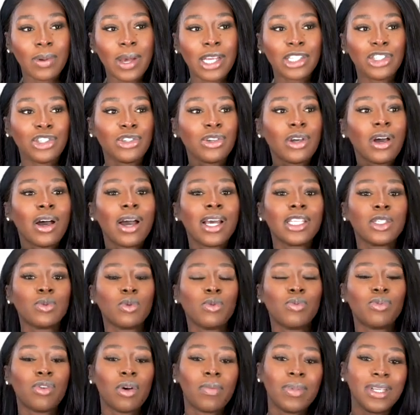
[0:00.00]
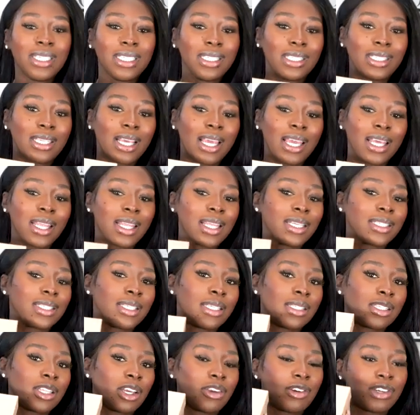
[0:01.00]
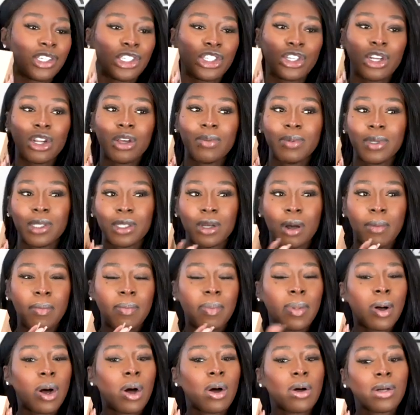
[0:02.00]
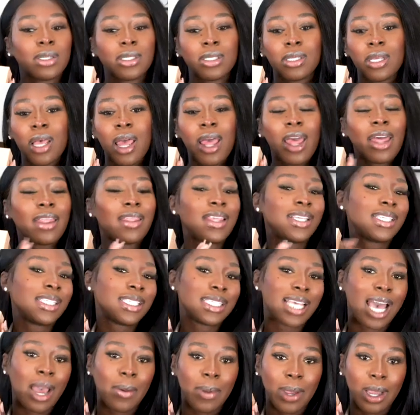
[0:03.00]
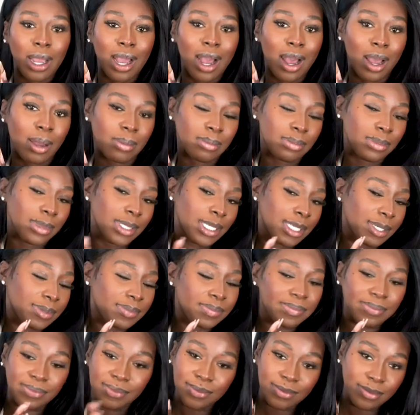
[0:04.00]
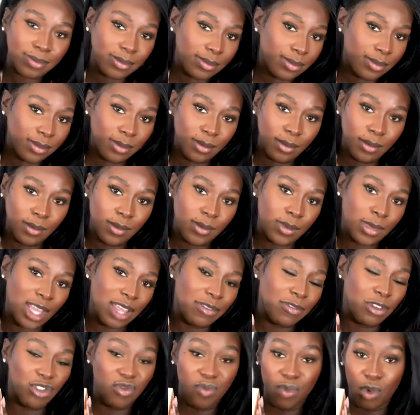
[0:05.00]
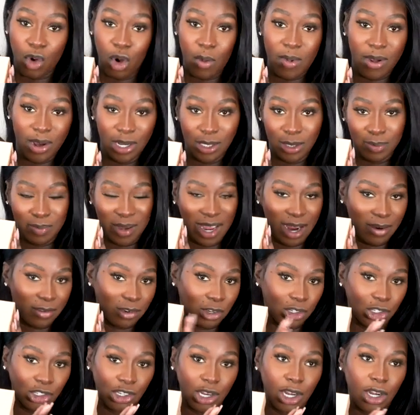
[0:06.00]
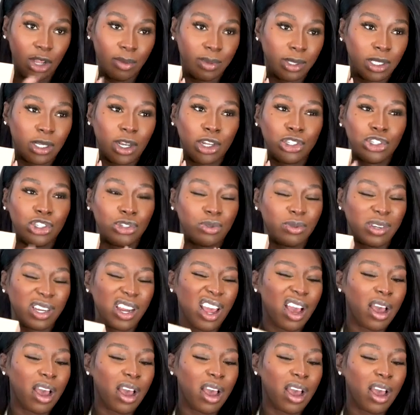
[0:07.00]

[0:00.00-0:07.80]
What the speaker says: So as you guys will probably see, this is the Christian Louboutin box. This is how it comes. If you bought a pair of Christian Louboutin, you would